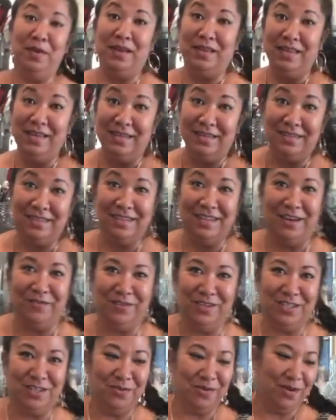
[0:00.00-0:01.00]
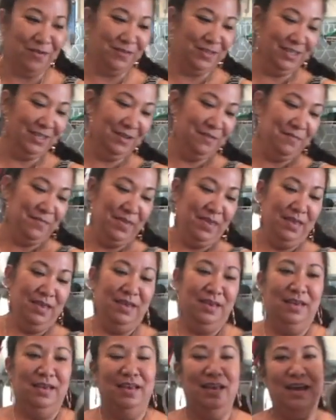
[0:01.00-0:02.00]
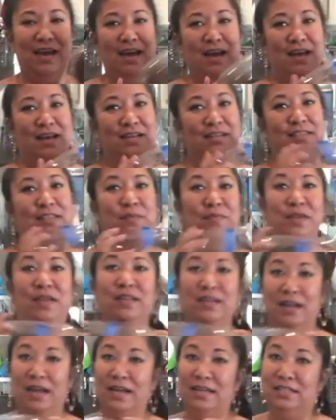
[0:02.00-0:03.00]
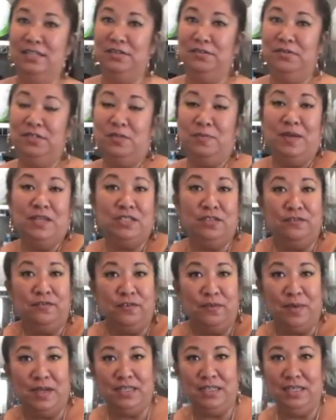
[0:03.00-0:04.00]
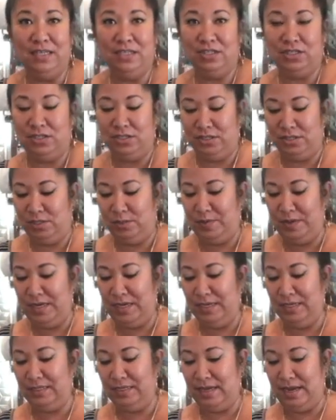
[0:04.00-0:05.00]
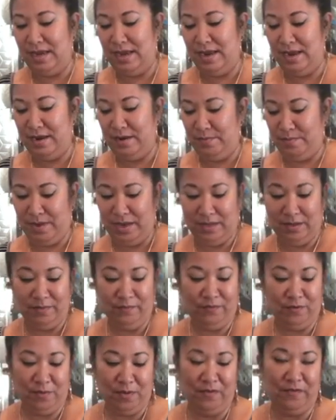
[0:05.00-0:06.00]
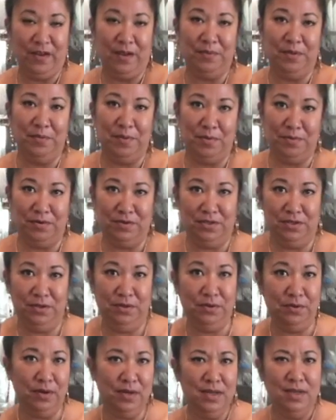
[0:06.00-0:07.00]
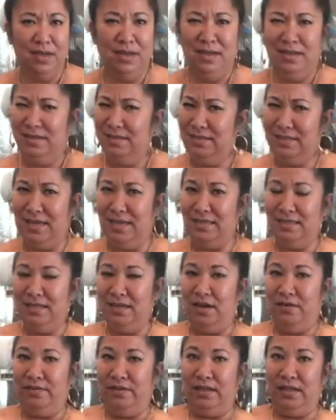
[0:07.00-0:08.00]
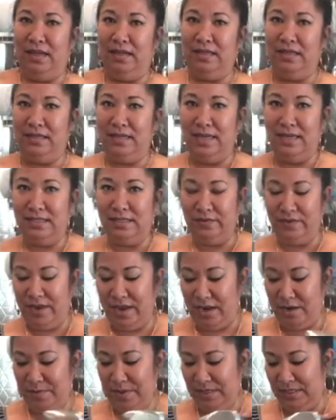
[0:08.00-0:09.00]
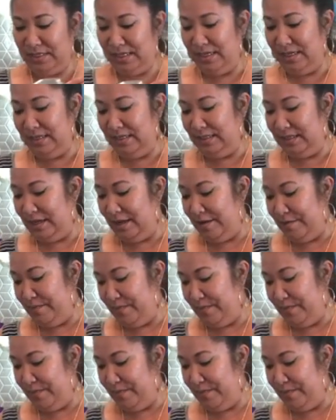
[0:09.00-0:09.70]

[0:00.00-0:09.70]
to make these every so often. And something that I do special for my tinctures, because I make them for my family members who tend to not really like the taste of cannabis, is